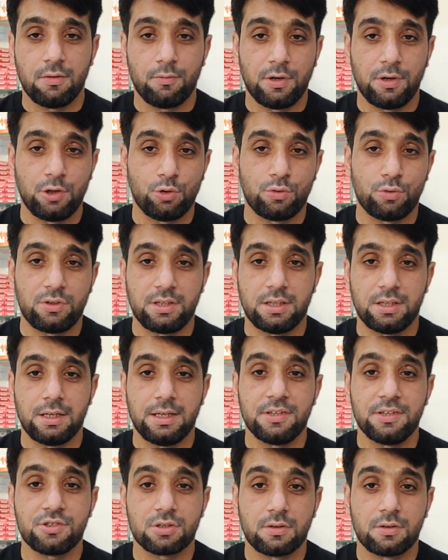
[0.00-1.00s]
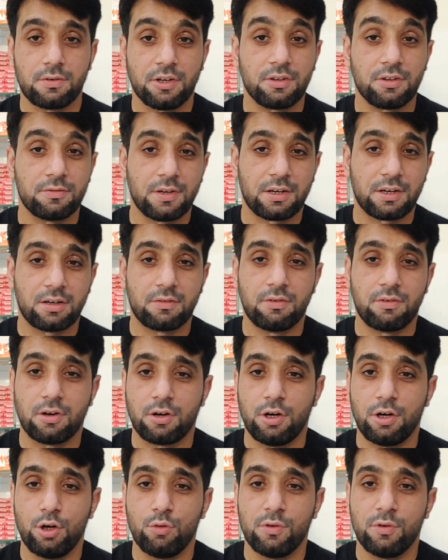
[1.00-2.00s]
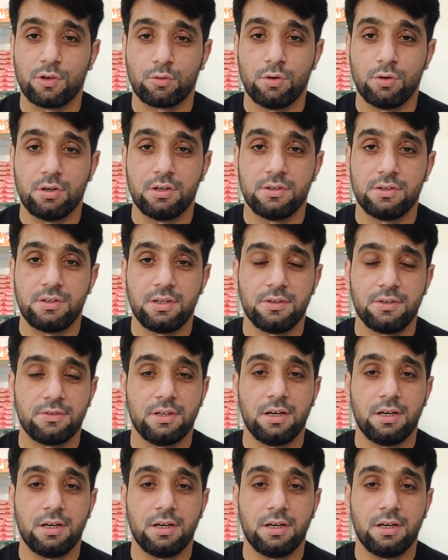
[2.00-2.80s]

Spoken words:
when you see the list of risk factor for cardiovascular disease,